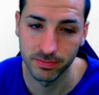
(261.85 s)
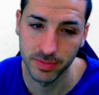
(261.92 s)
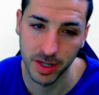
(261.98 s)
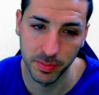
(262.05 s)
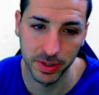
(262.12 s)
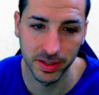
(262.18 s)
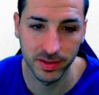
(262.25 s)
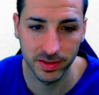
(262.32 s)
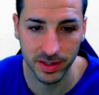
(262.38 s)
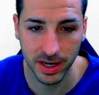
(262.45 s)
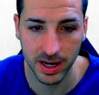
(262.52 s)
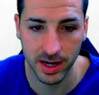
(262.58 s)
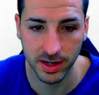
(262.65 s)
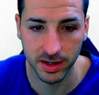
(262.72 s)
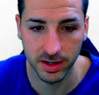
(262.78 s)
a bit
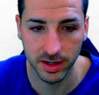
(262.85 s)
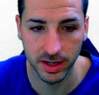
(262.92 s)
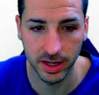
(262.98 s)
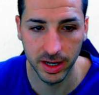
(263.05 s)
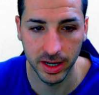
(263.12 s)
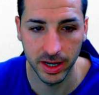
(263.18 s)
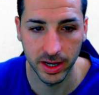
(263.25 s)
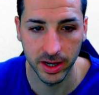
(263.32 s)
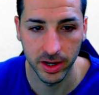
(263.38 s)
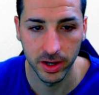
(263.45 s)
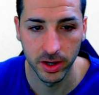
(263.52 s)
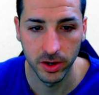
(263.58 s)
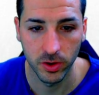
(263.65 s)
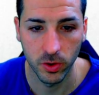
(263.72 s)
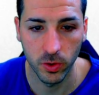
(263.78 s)
dark
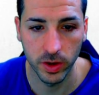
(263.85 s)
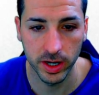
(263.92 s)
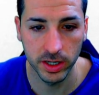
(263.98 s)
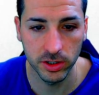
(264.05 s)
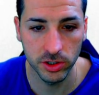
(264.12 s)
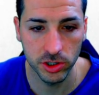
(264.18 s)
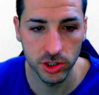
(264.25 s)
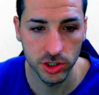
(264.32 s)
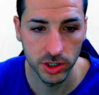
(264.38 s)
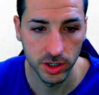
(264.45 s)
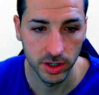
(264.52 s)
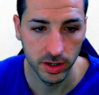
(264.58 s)
orange.